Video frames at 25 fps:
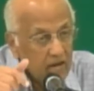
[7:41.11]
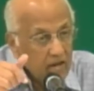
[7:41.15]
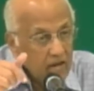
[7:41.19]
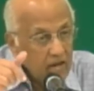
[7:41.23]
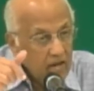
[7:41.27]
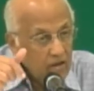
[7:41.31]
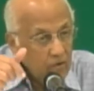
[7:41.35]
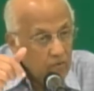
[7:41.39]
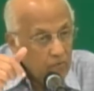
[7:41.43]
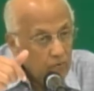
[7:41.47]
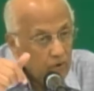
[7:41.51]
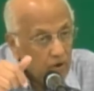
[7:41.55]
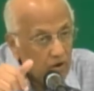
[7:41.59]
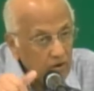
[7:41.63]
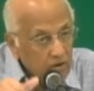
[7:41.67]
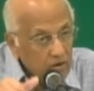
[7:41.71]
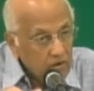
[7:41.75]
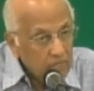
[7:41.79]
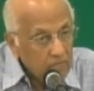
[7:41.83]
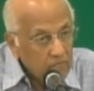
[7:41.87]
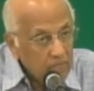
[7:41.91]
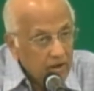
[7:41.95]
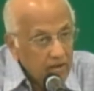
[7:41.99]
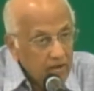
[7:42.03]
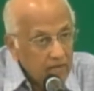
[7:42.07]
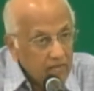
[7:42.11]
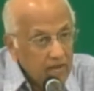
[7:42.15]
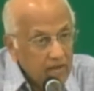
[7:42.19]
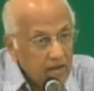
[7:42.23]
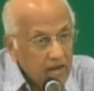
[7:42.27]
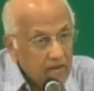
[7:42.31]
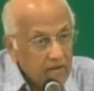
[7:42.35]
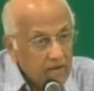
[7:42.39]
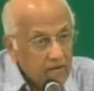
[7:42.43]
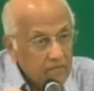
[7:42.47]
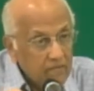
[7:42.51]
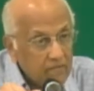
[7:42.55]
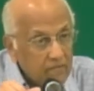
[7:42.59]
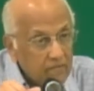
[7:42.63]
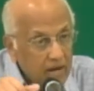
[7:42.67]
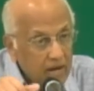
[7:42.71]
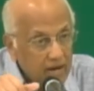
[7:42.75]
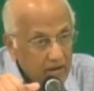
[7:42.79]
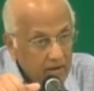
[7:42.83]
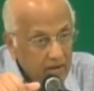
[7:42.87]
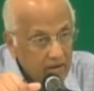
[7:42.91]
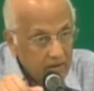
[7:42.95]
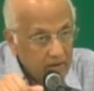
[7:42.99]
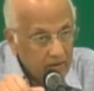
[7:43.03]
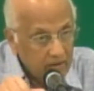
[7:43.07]
he walked by that
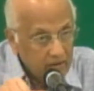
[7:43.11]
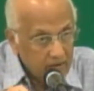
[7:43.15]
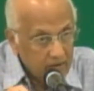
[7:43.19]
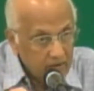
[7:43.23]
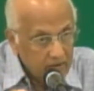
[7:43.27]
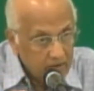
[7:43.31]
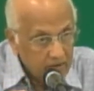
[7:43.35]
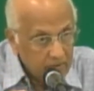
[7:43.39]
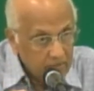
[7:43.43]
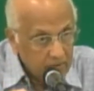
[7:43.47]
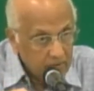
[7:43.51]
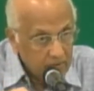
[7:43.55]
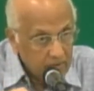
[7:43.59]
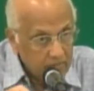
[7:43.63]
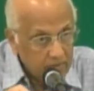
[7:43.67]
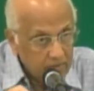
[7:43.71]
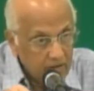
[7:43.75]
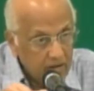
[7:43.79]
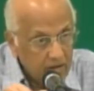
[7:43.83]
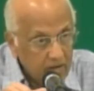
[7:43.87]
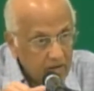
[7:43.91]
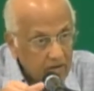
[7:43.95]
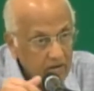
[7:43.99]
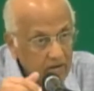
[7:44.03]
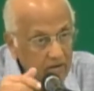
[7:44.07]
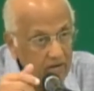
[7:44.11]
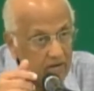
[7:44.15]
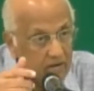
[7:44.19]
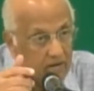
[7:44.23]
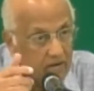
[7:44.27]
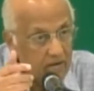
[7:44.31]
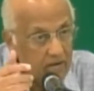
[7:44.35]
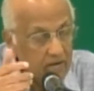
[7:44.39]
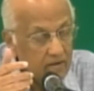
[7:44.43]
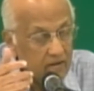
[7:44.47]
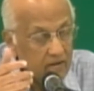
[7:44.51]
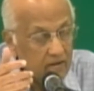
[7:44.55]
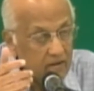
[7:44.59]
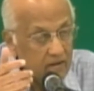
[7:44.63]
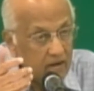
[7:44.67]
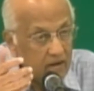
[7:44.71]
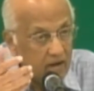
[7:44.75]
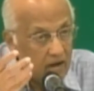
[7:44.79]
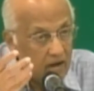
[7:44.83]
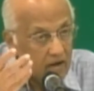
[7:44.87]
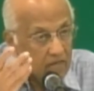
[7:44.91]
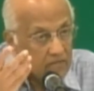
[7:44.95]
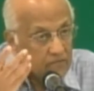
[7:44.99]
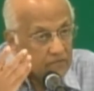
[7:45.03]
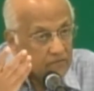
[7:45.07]
man, and when the man
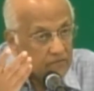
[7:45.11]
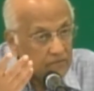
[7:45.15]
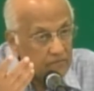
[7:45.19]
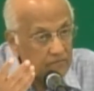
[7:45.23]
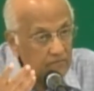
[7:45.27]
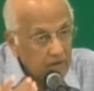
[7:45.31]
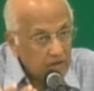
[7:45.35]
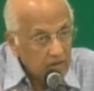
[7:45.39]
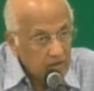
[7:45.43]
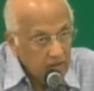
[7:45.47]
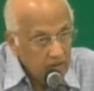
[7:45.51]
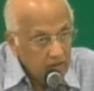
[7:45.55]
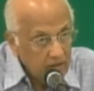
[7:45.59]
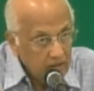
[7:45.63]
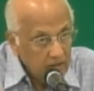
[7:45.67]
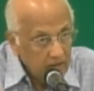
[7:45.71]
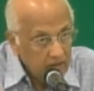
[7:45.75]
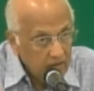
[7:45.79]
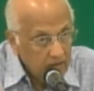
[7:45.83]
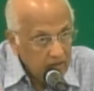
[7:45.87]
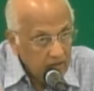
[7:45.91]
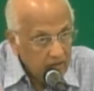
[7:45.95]
asked for money,